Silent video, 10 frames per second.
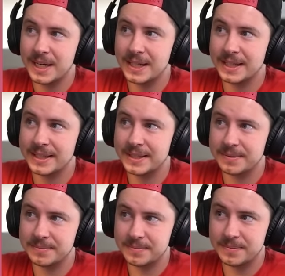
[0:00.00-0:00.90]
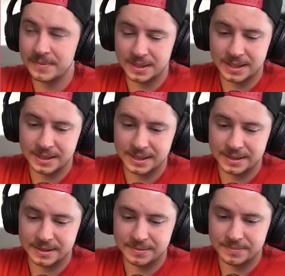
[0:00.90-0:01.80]
I liked it. I
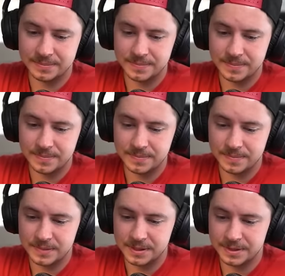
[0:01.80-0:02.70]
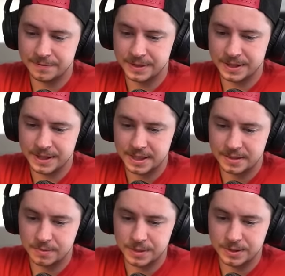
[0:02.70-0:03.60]
liked it. That was a fun attack.
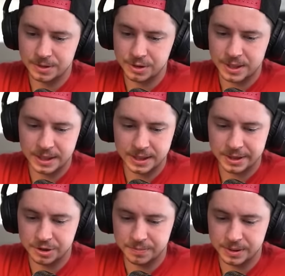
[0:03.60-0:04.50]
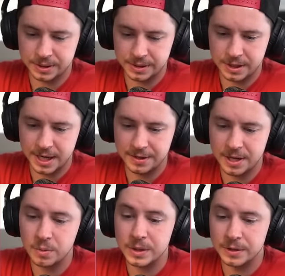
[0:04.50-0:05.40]
Wizards trying to get an extra building there, and
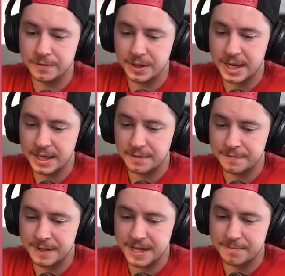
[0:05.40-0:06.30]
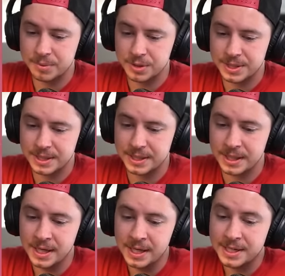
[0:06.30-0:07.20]
they will for the 85%.
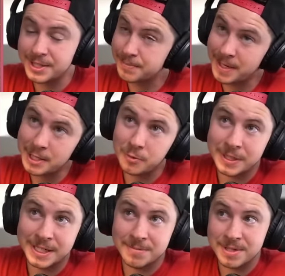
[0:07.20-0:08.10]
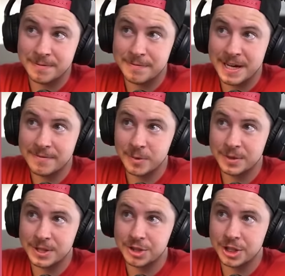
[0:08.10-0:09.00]
This might win him some favor
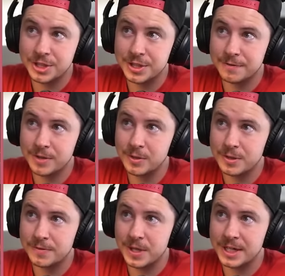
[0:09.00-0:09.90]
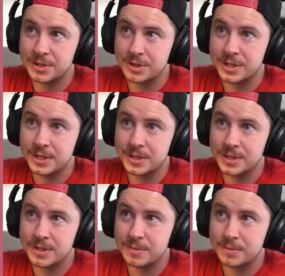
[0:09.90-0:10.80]
with the judges' votes for extra
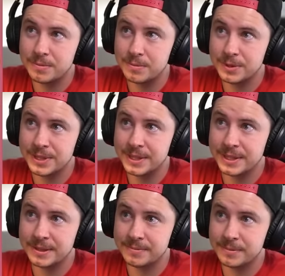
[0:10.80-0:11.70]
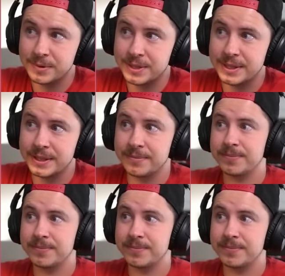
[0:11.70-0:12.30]
stars. We'll see. We'll see.